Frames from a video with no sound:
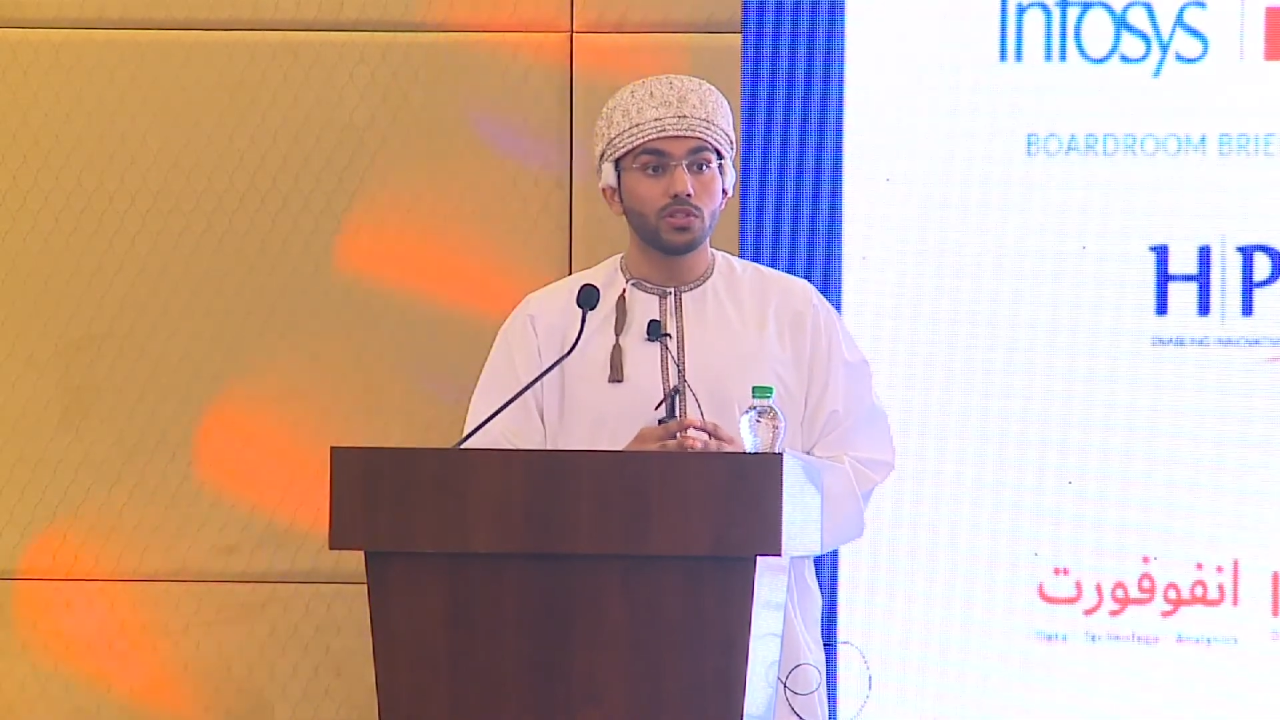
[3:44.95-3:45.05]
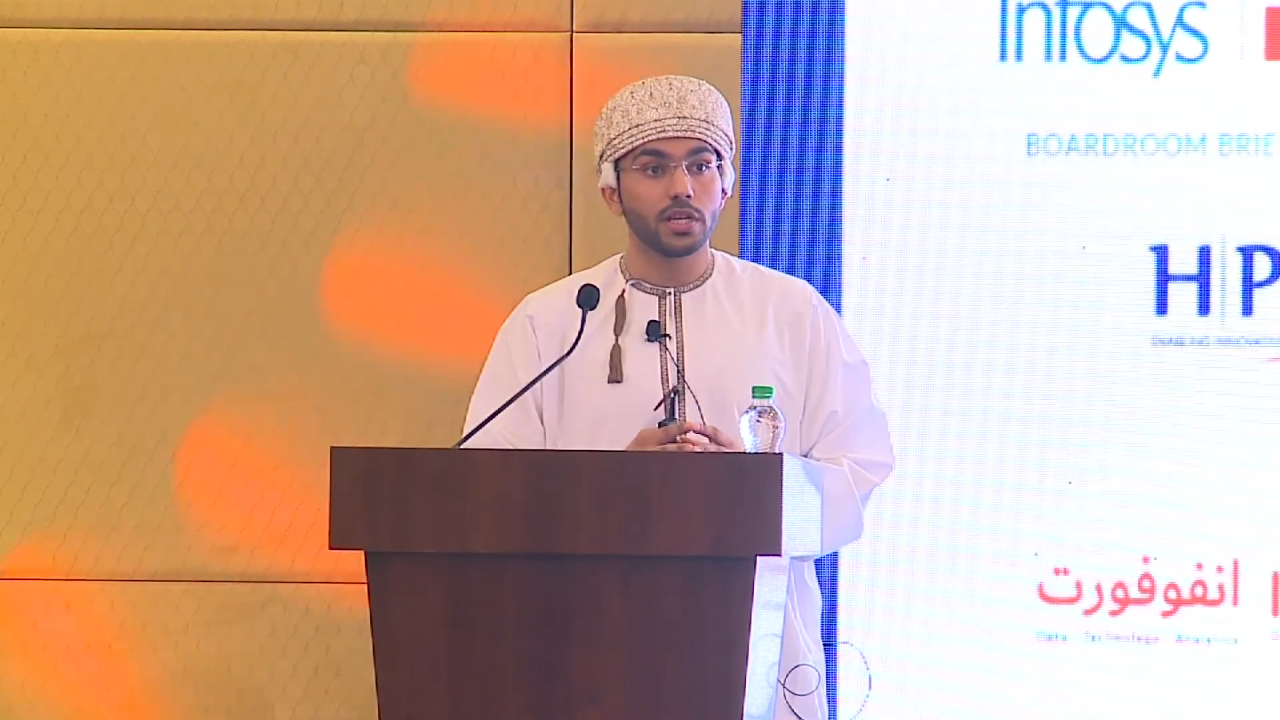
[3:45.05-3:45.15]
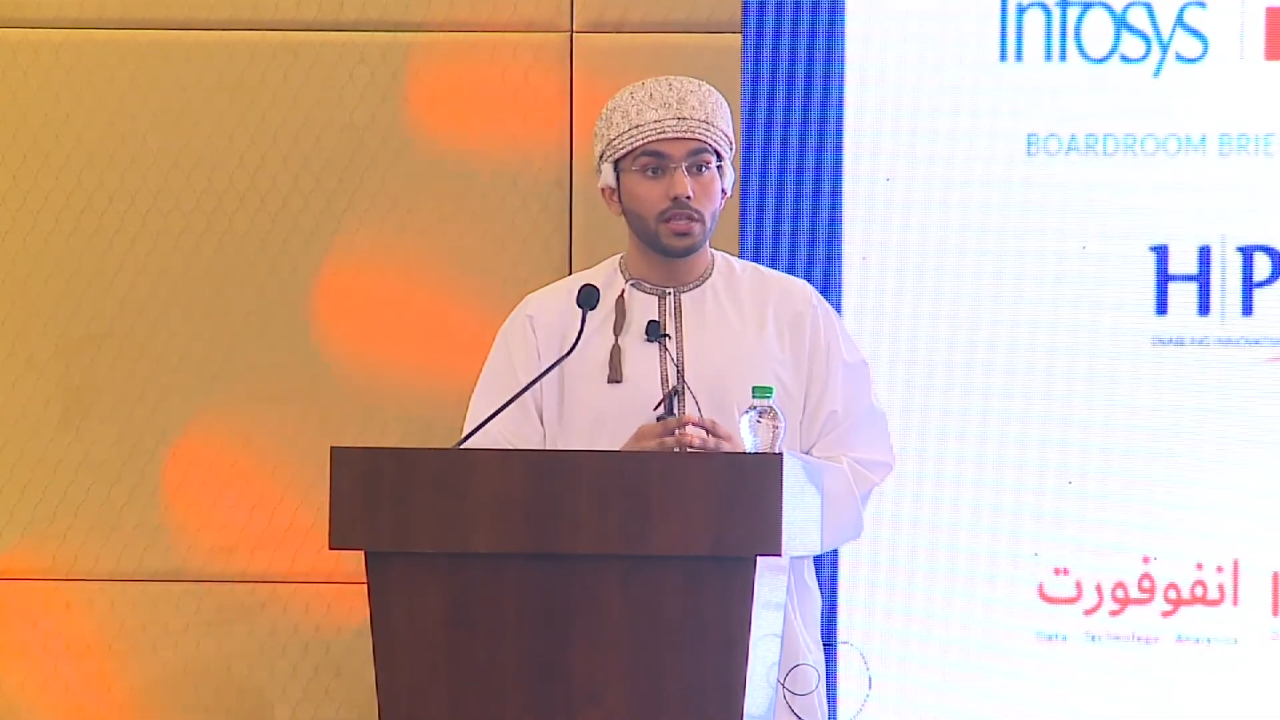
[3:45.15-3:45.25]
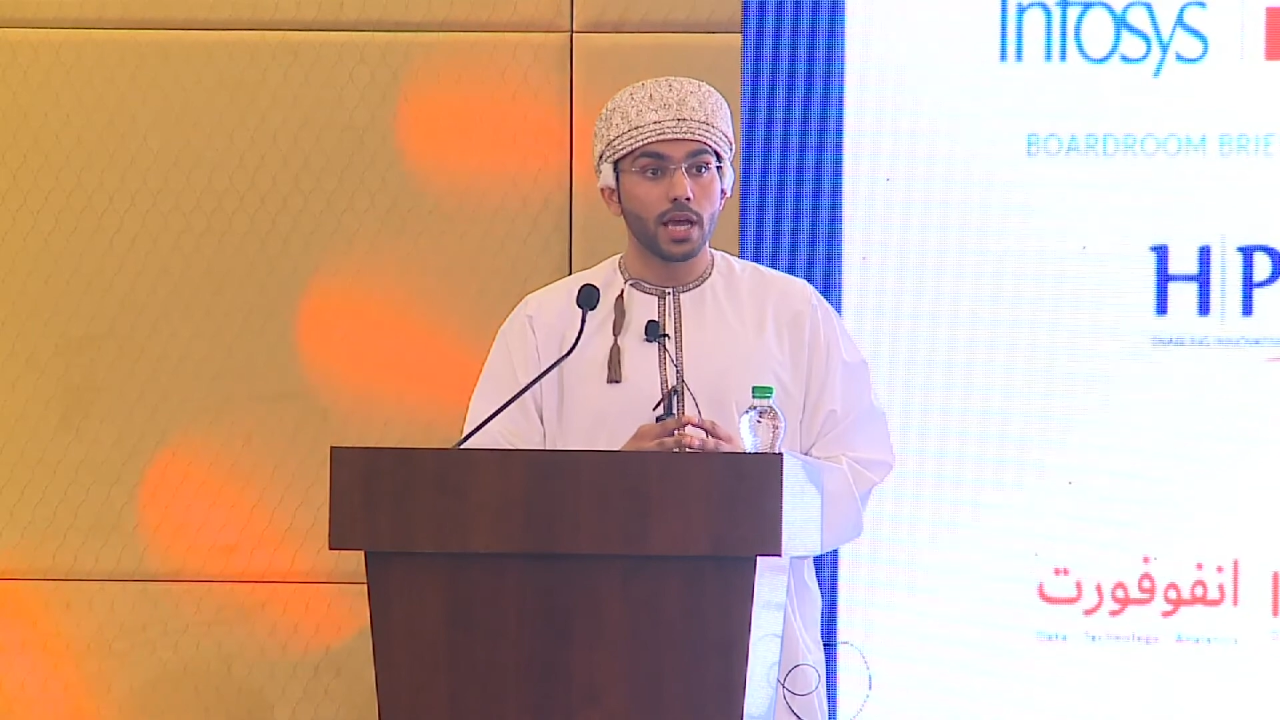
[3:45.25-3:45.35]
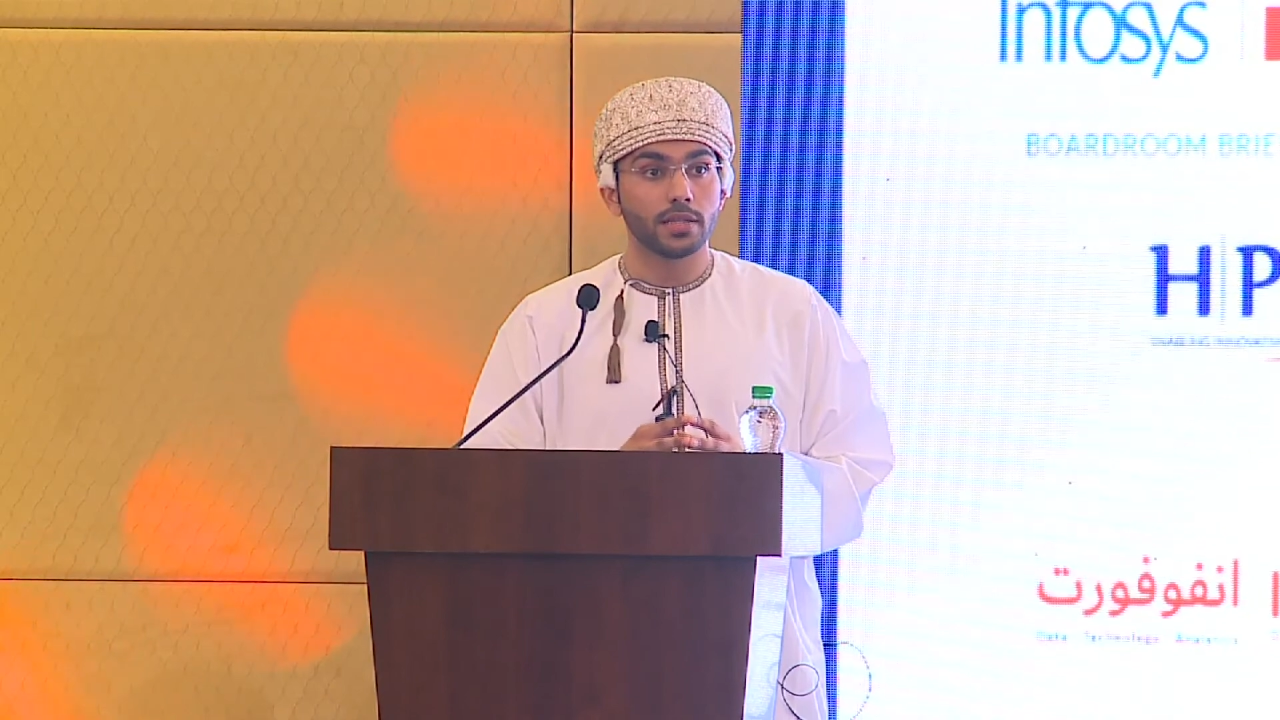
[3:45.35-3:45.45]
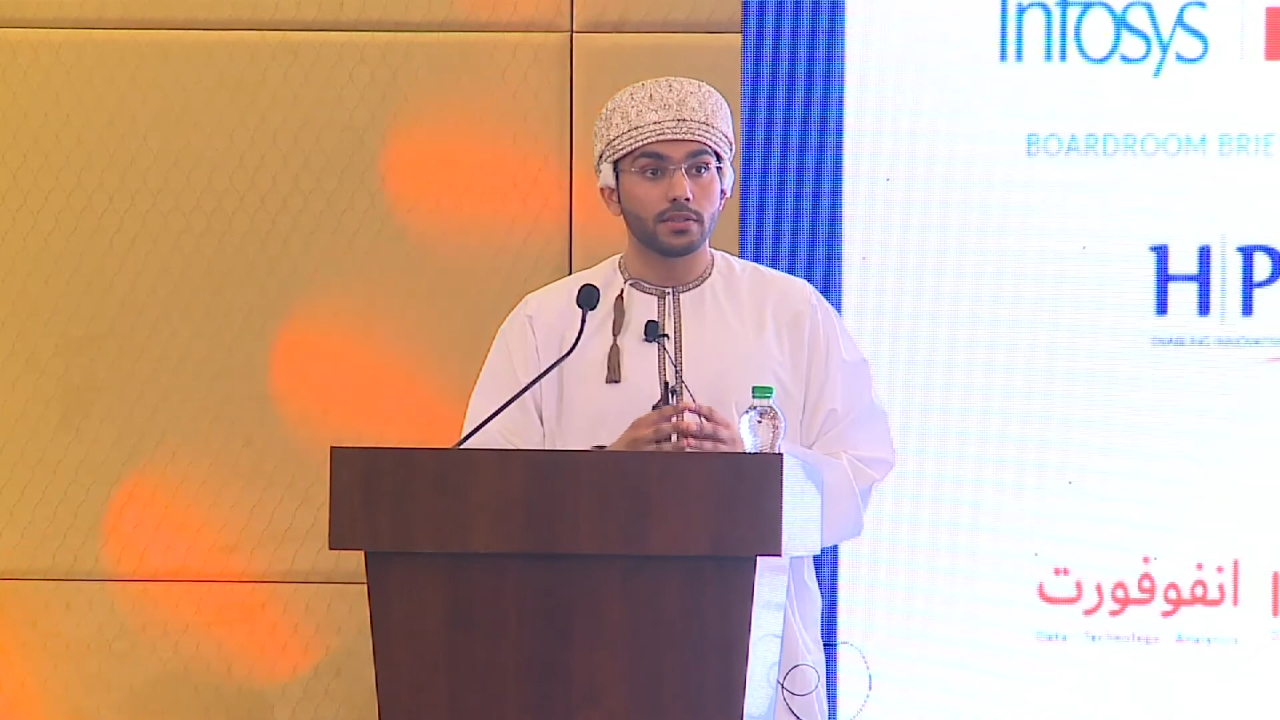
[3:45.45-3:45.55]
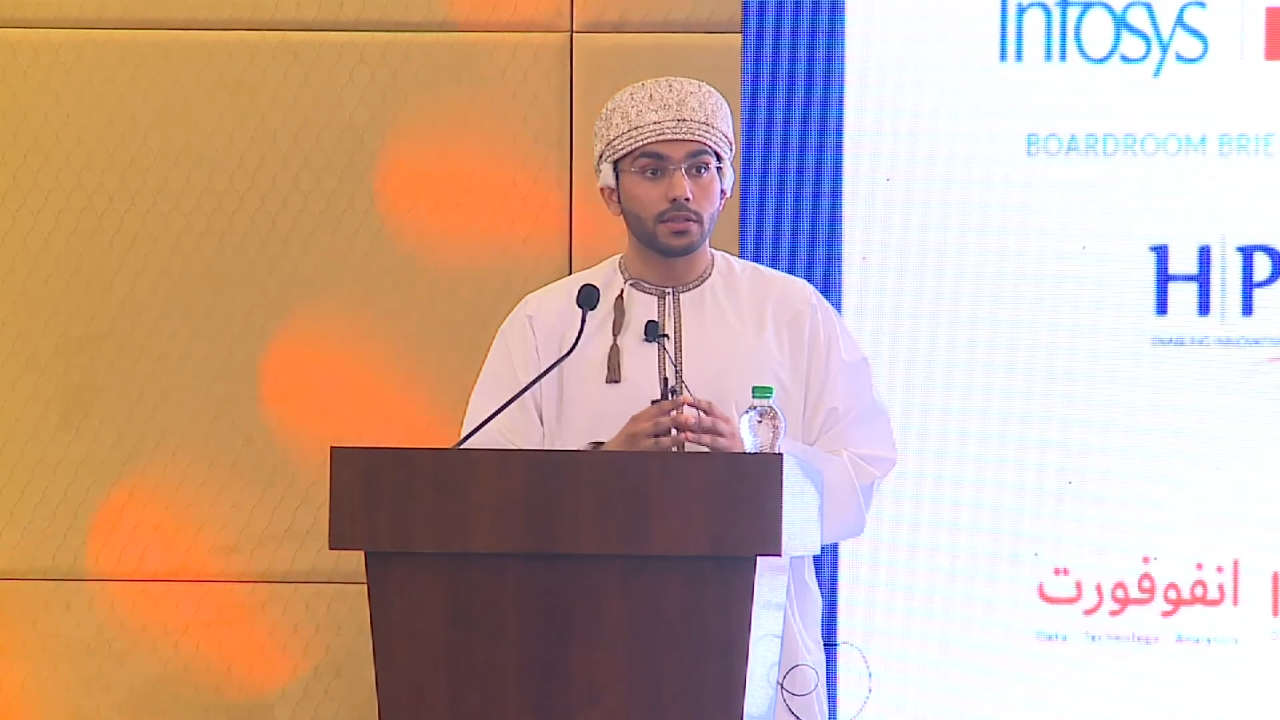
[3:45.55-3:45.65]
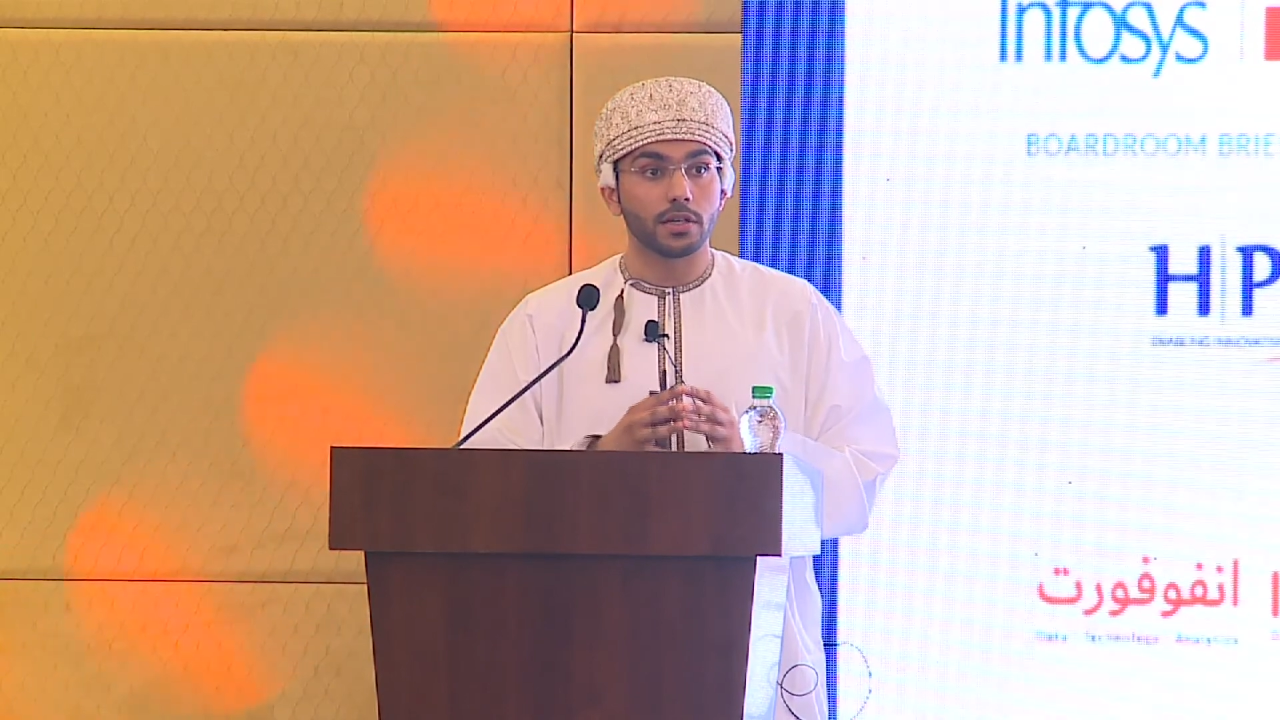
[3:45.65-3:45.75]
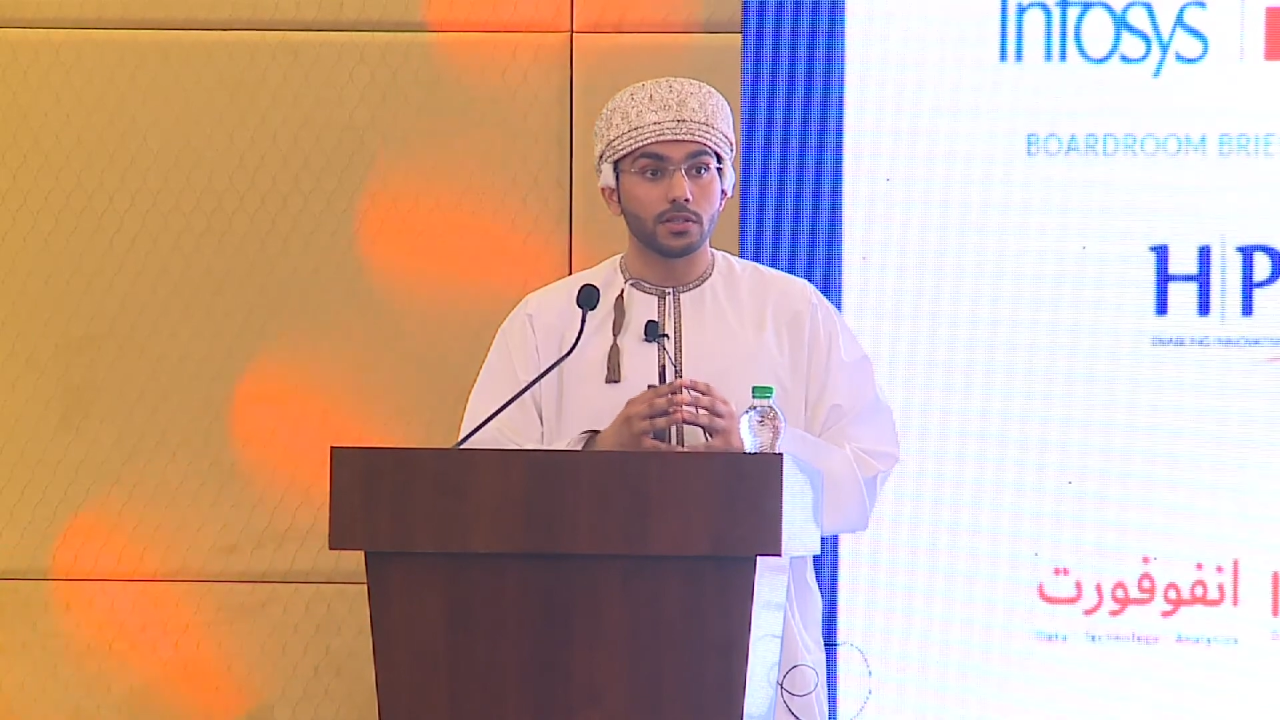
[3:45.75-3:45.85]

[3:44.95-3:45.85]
say that